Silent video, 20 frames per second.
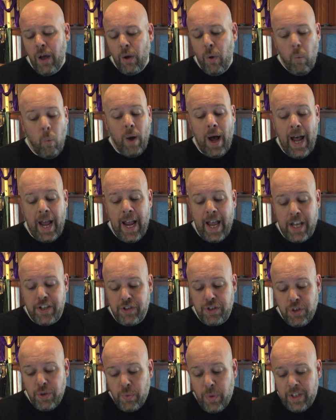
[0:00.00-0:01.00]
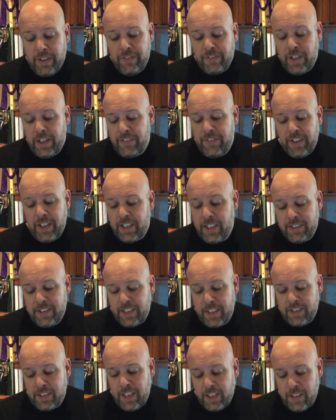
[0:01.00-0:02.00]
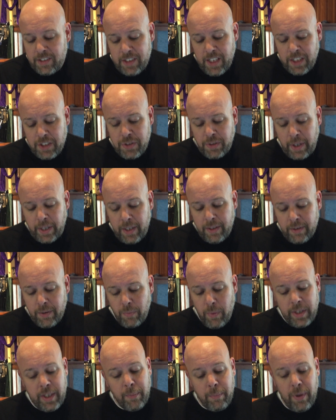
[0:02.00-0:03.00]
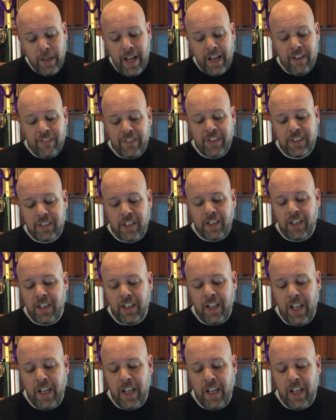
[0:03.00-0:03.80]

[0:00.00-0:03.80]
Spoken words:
why, as you would have lived in the 16th century, when the plague visited